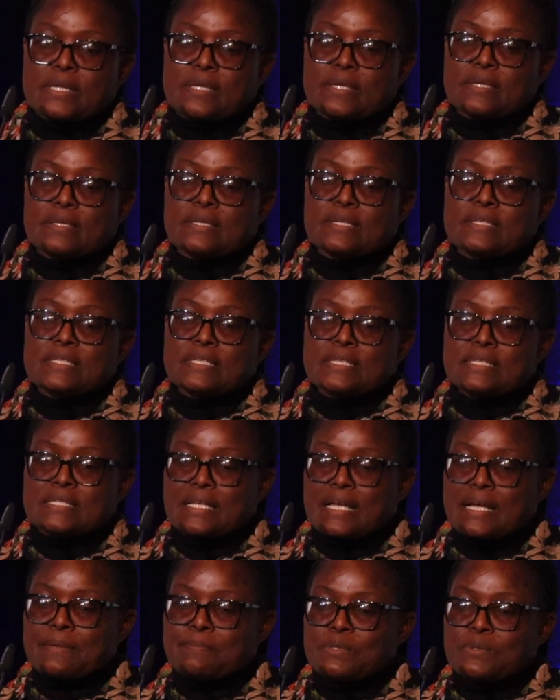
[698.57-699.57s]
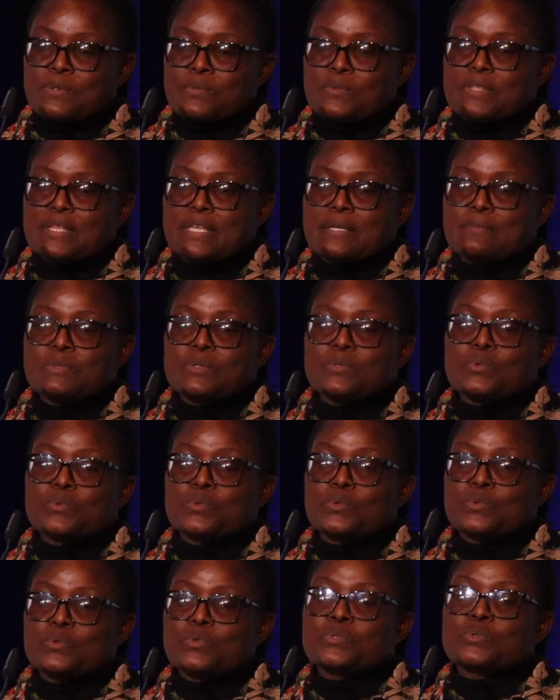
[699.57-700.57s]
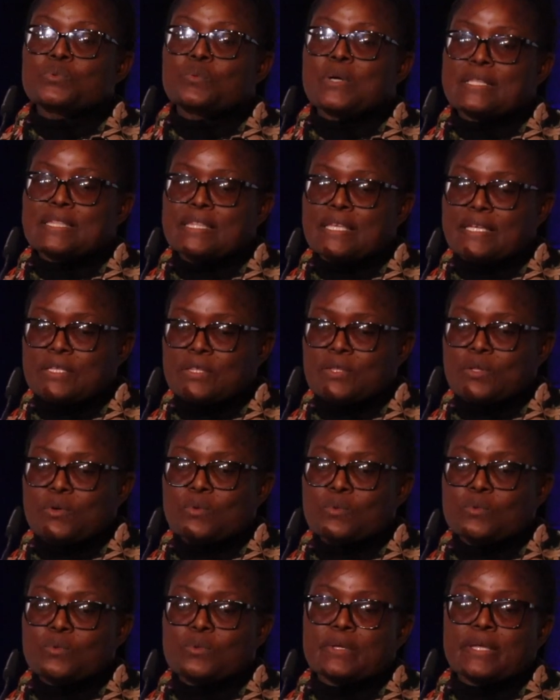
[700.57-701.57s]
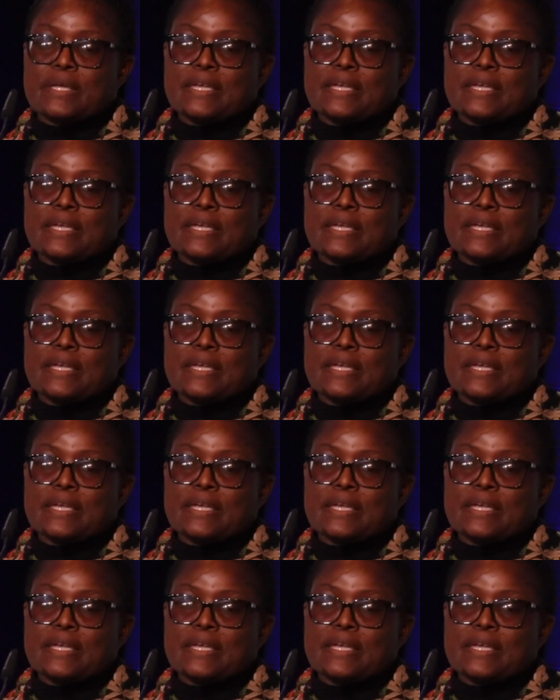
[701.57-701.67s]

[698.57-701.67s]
it is up to them to use what they know,